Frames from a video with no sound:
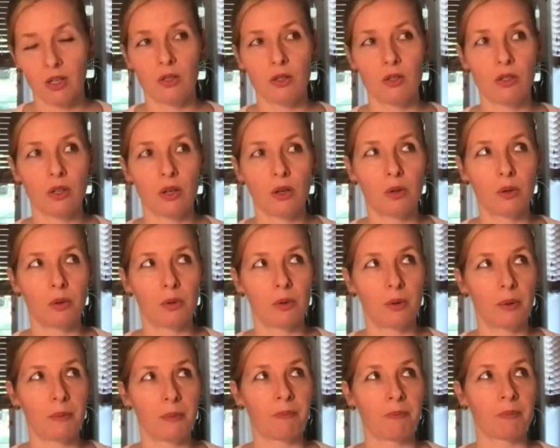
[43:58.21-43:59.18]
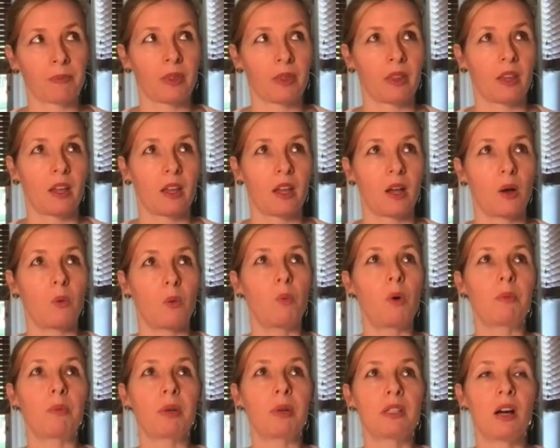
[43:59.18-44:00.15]
So
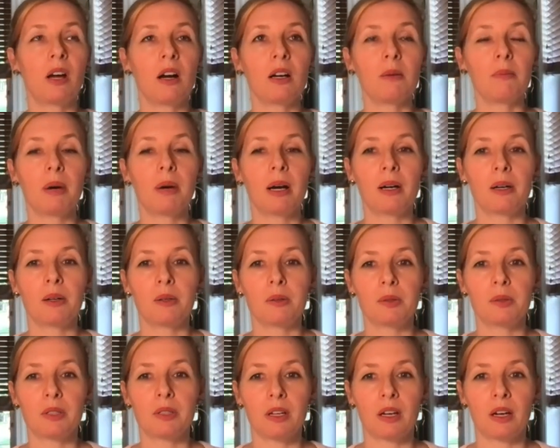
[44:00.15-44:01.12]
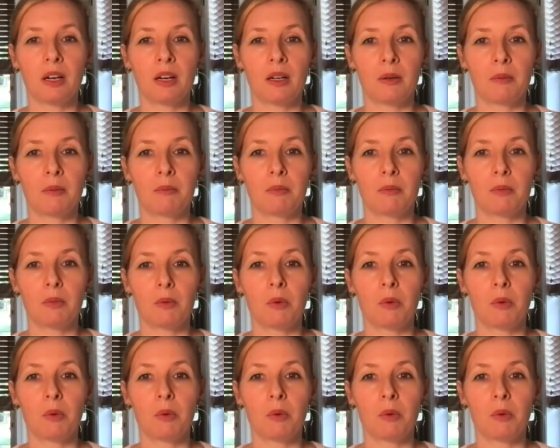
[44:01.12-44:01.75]
when we talk about um,